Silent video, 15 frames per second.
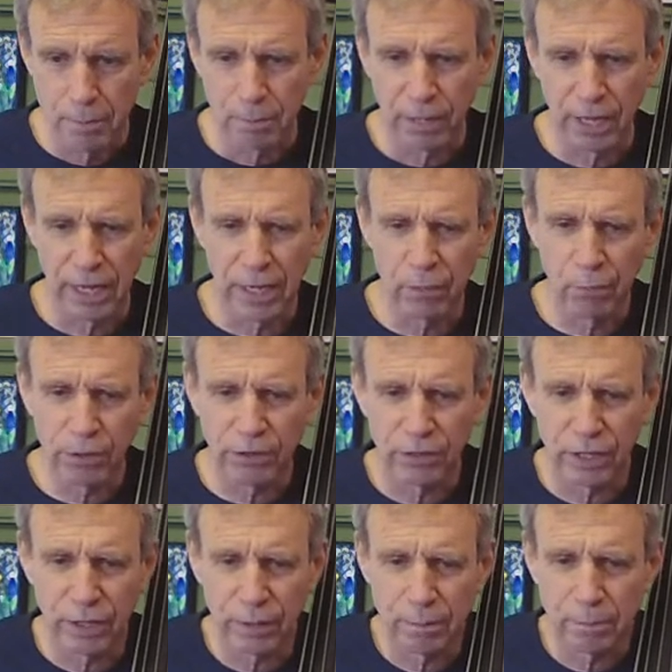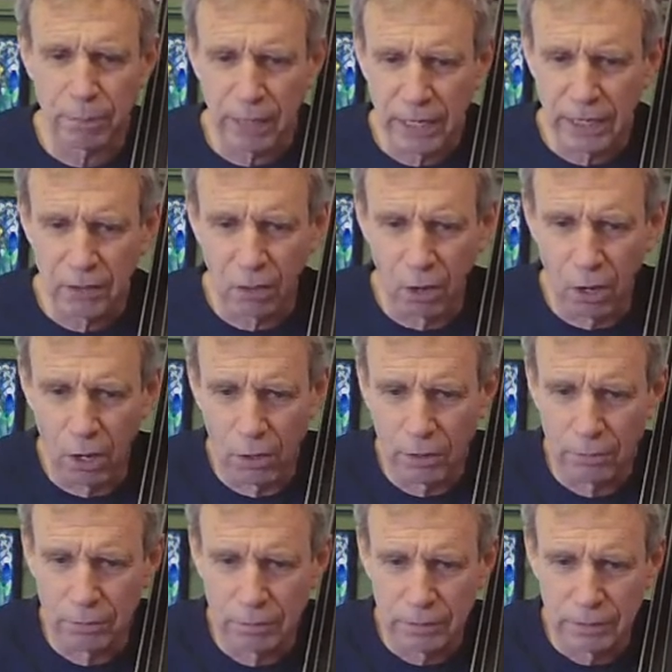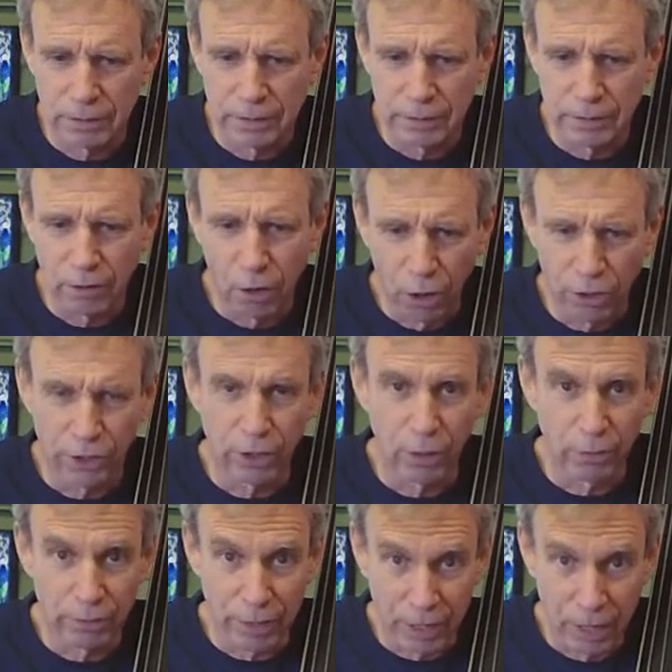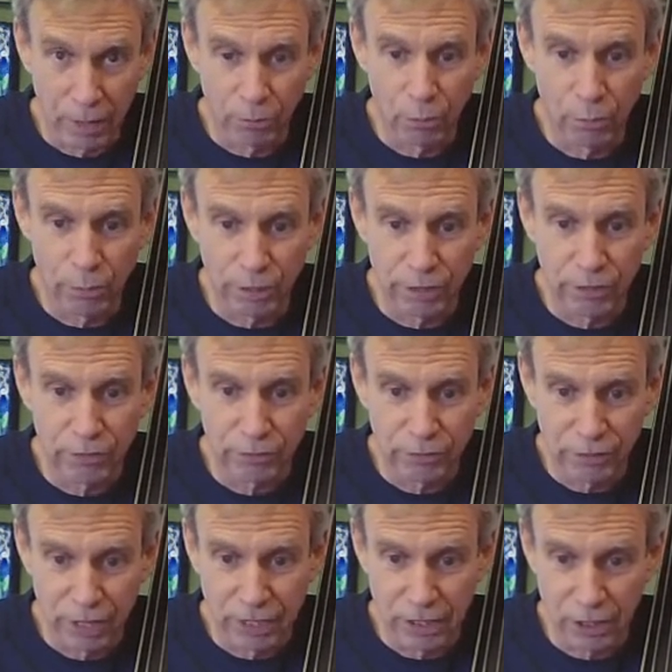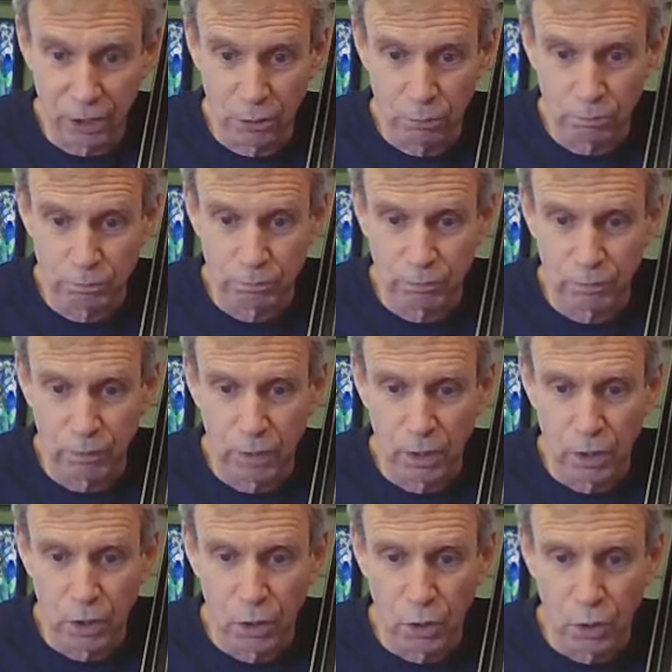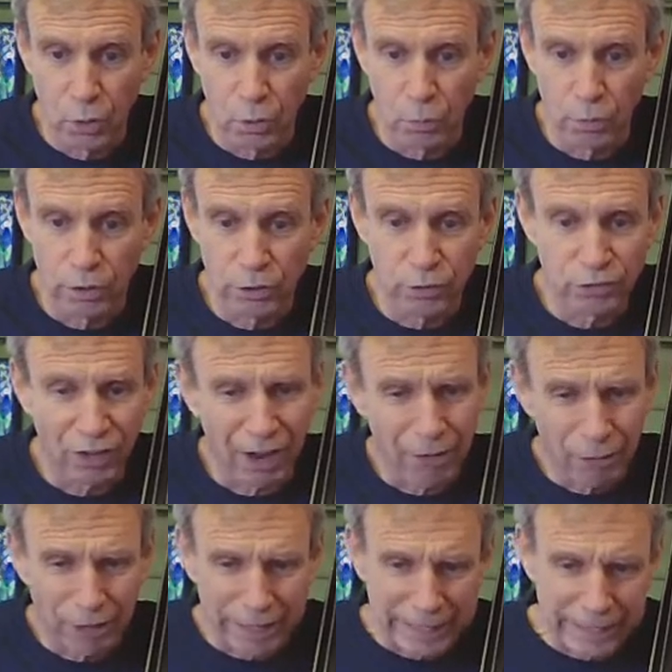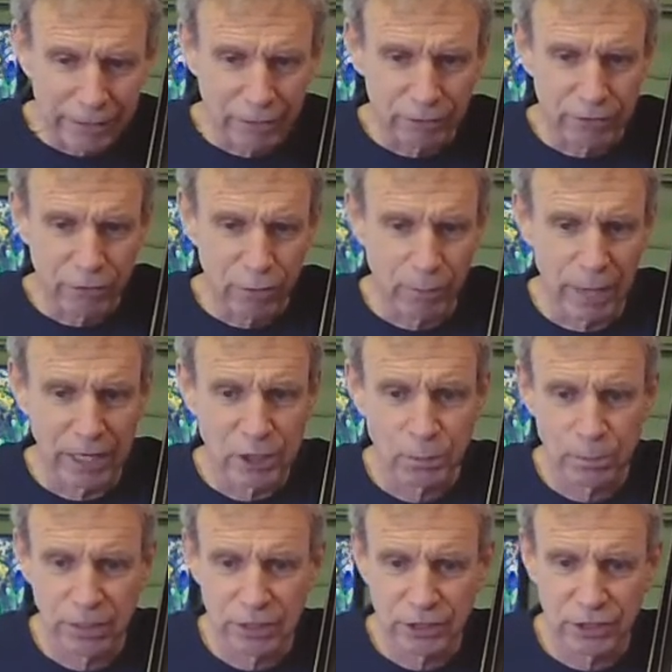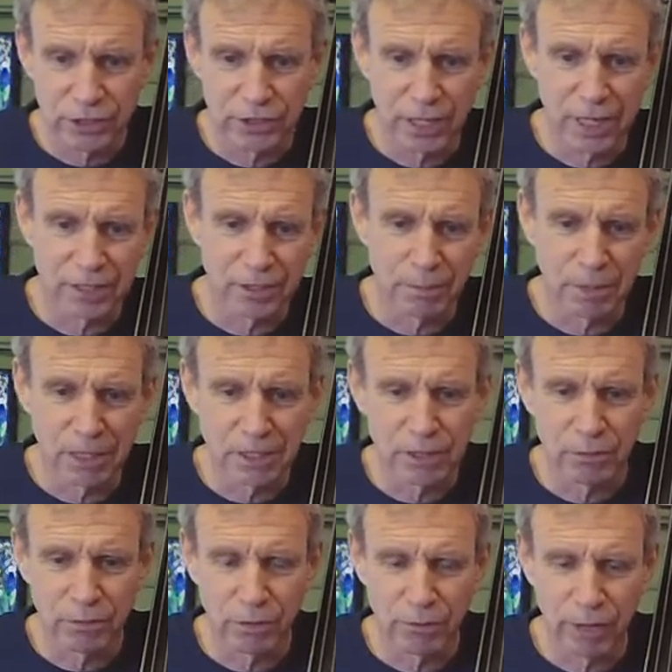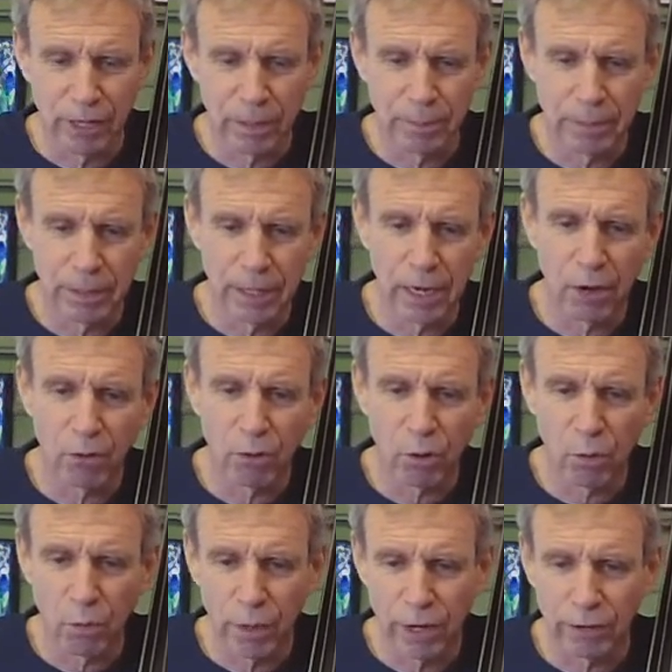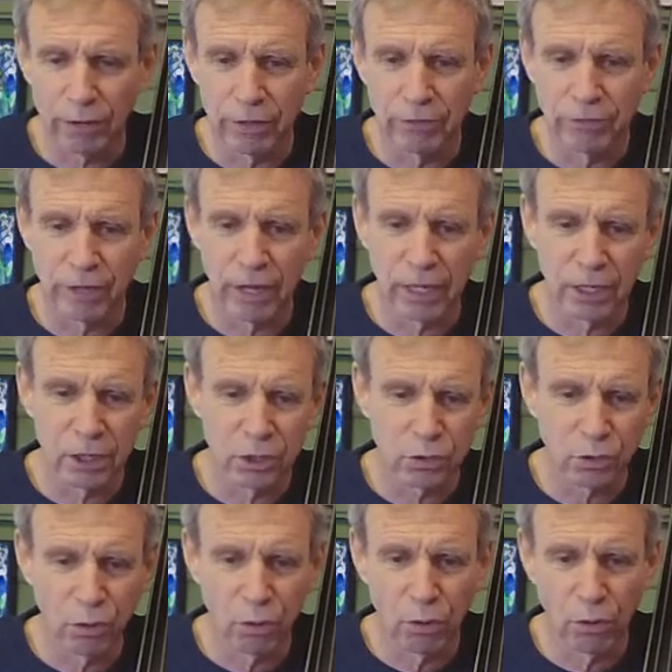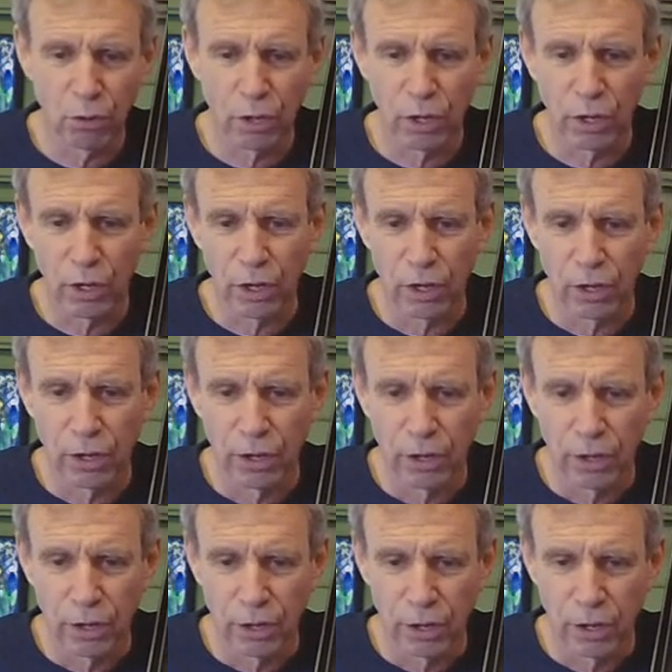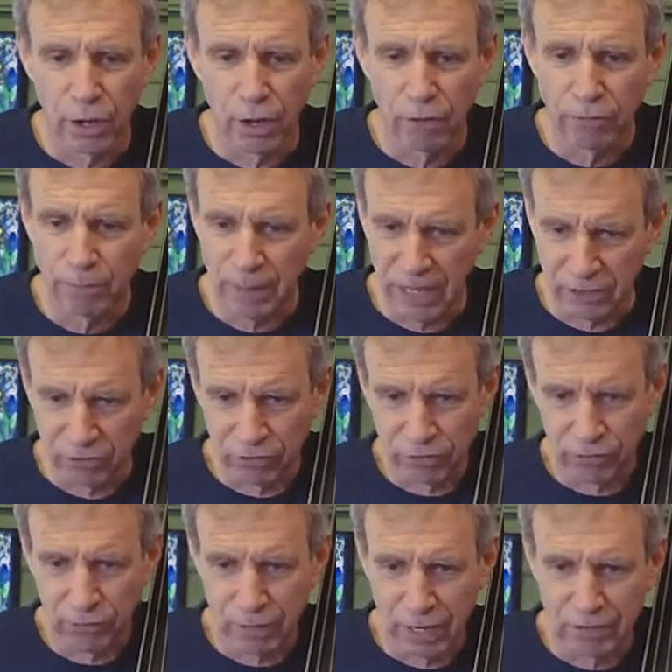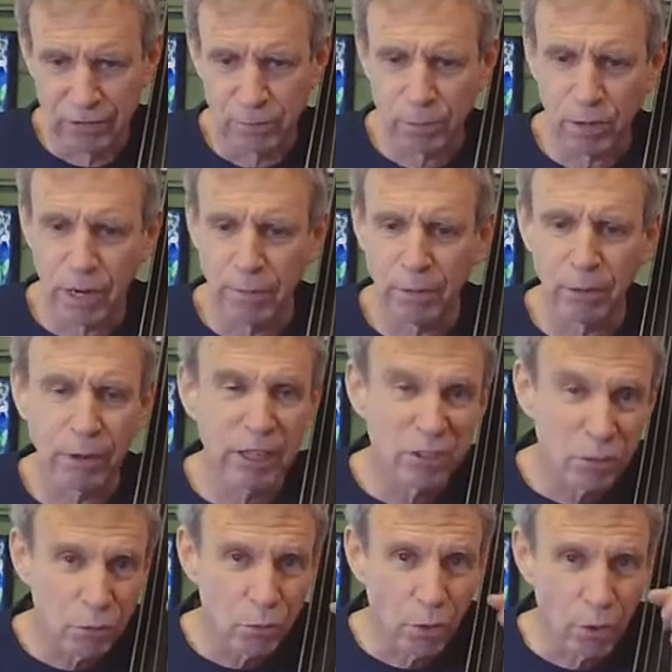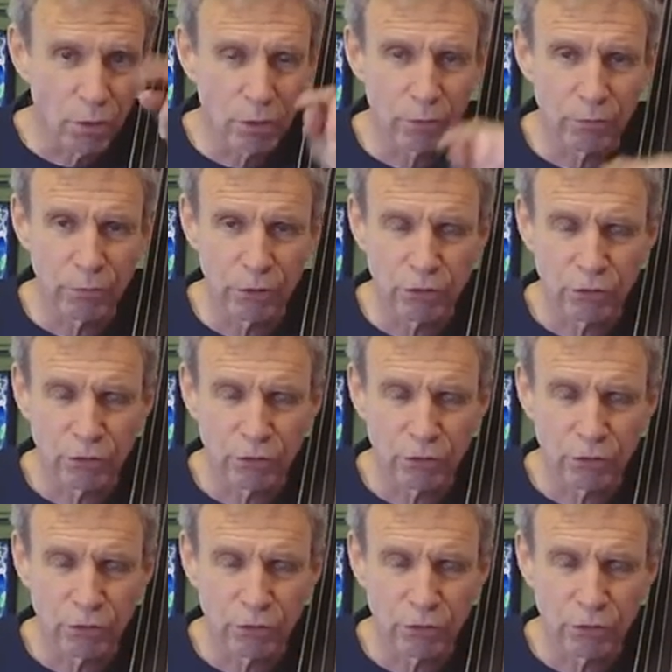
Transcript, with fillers: playing with the play along audio that I will be sending you, we use our ears to match pitches as a means of developing our awareness and control of pitch as a primary tool for